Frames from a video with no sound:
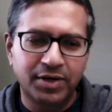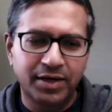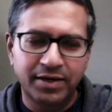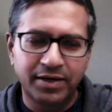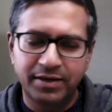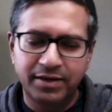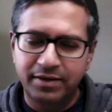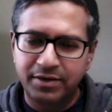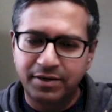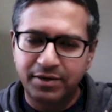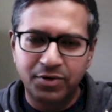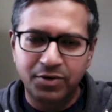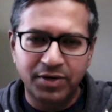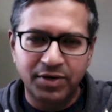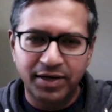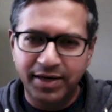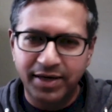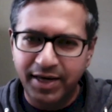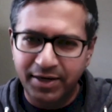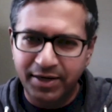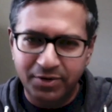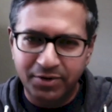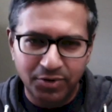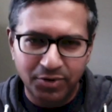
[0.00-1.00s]
can
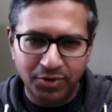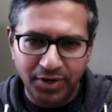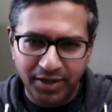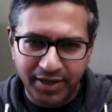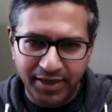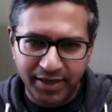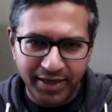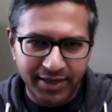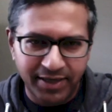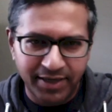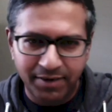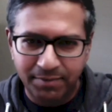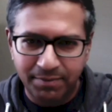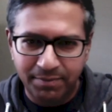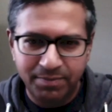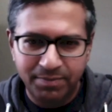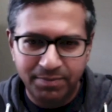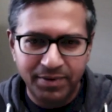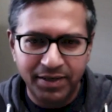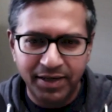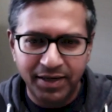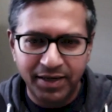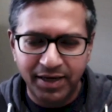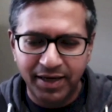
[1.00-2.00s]
get to the
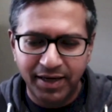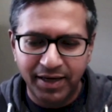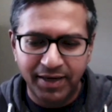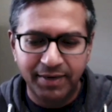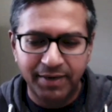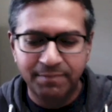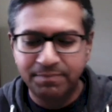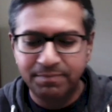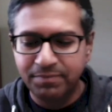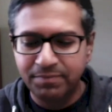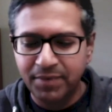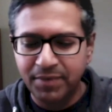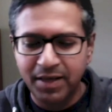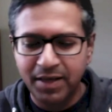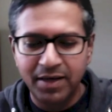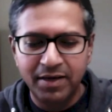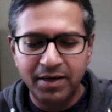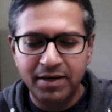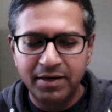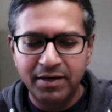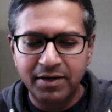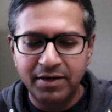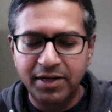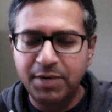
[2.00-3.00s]
GitHub
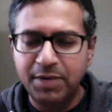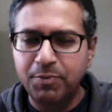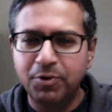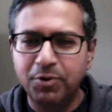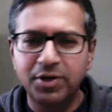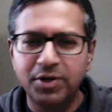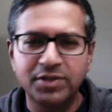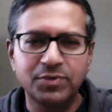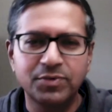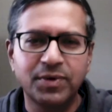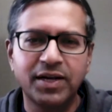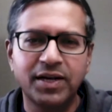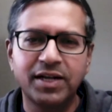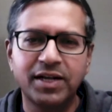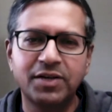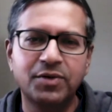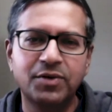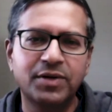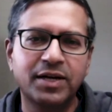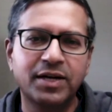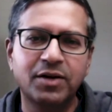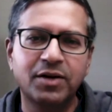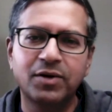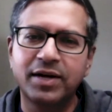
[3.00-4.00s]
repo as well.
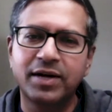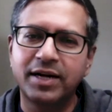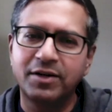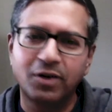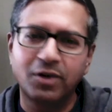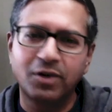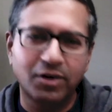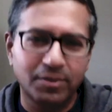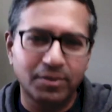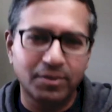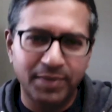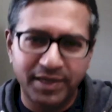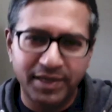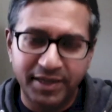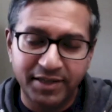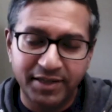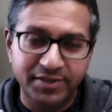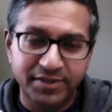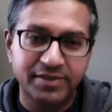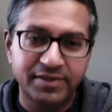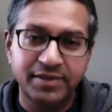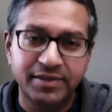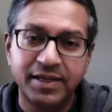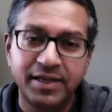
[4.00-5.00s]
You can look at
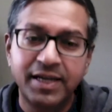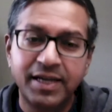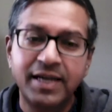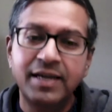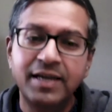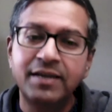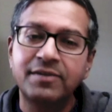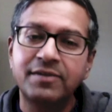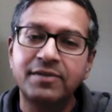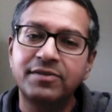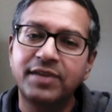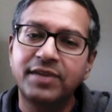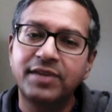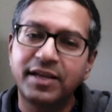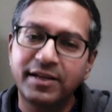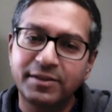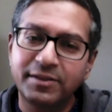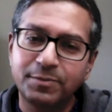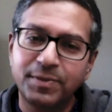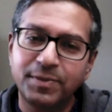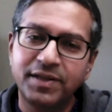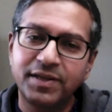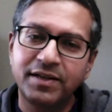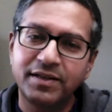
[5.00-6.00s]
documentation. There
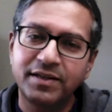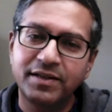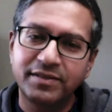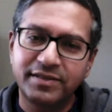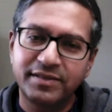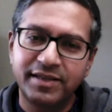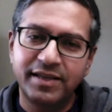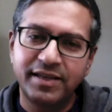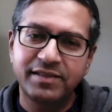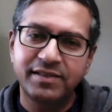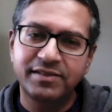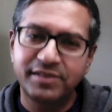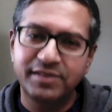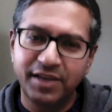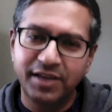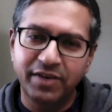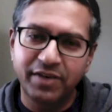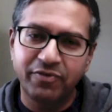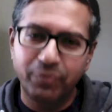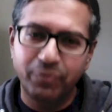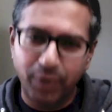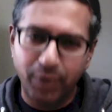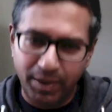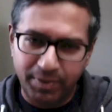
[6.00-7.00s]
has been a
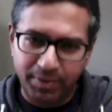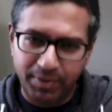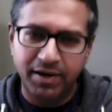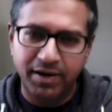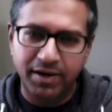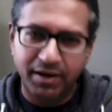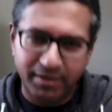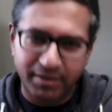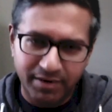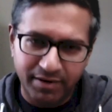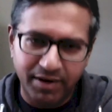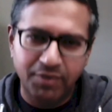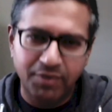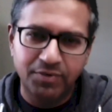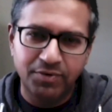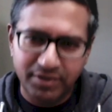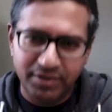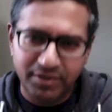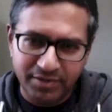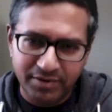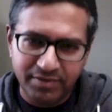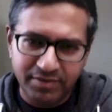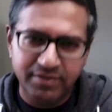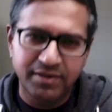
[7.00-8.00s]
CNCF webinar around
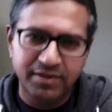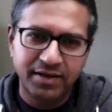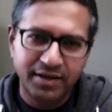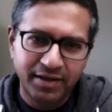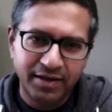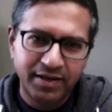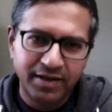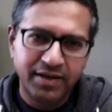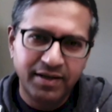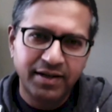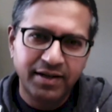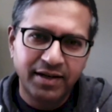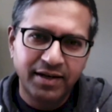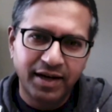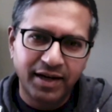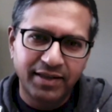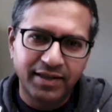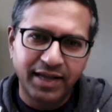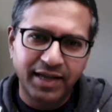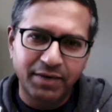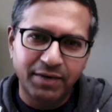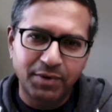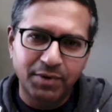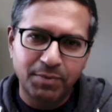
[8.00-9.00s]
this
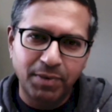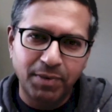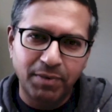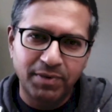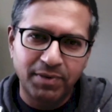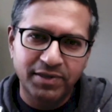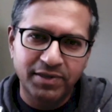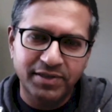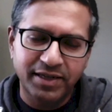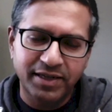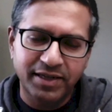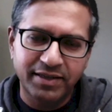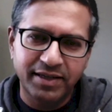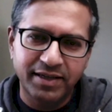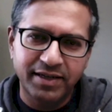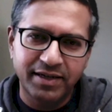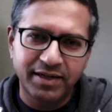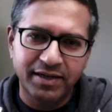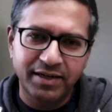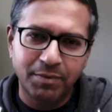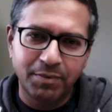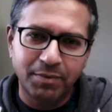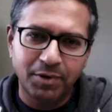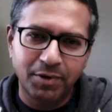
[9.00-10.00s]
that we published, I think,
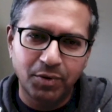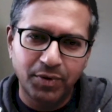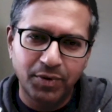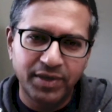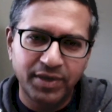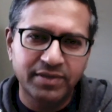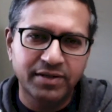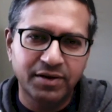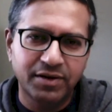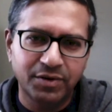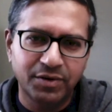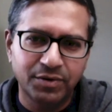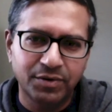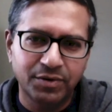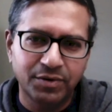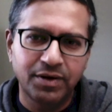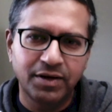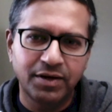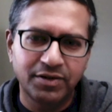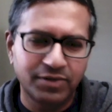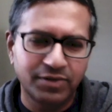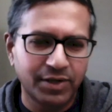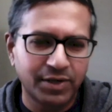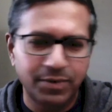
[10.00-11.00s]
a couple of weeks ago,
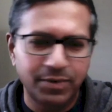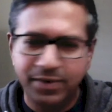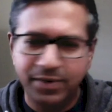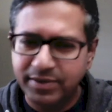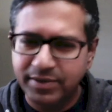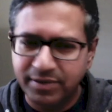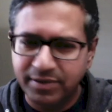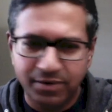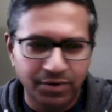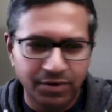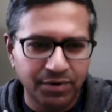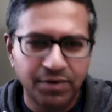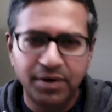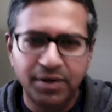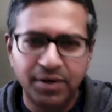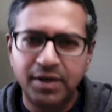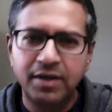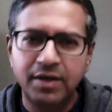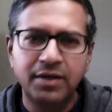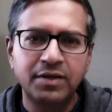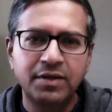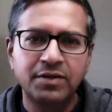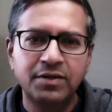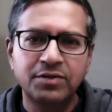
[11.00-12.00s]
3 weeks ago.
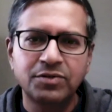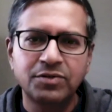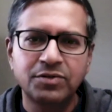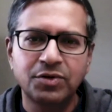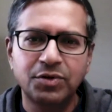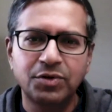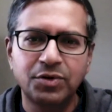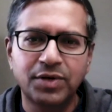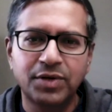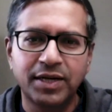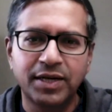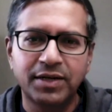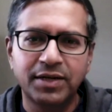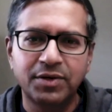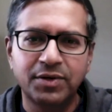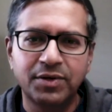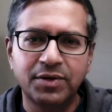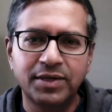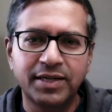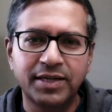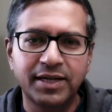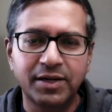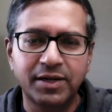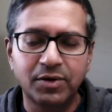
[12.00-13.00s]
So you can
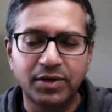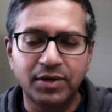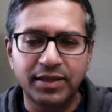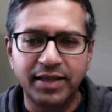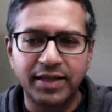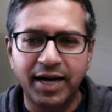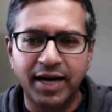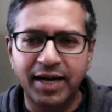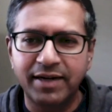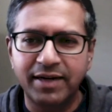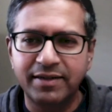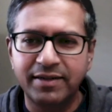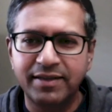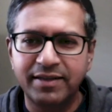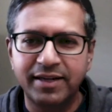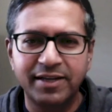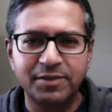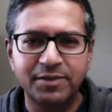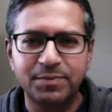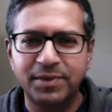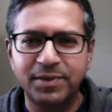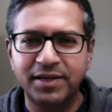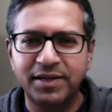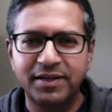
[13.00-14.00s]
take a look at that. There
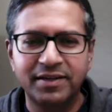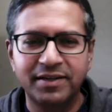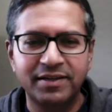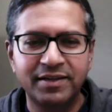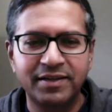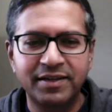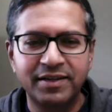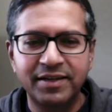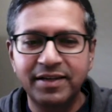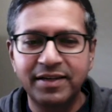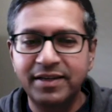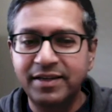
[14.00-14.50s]
has been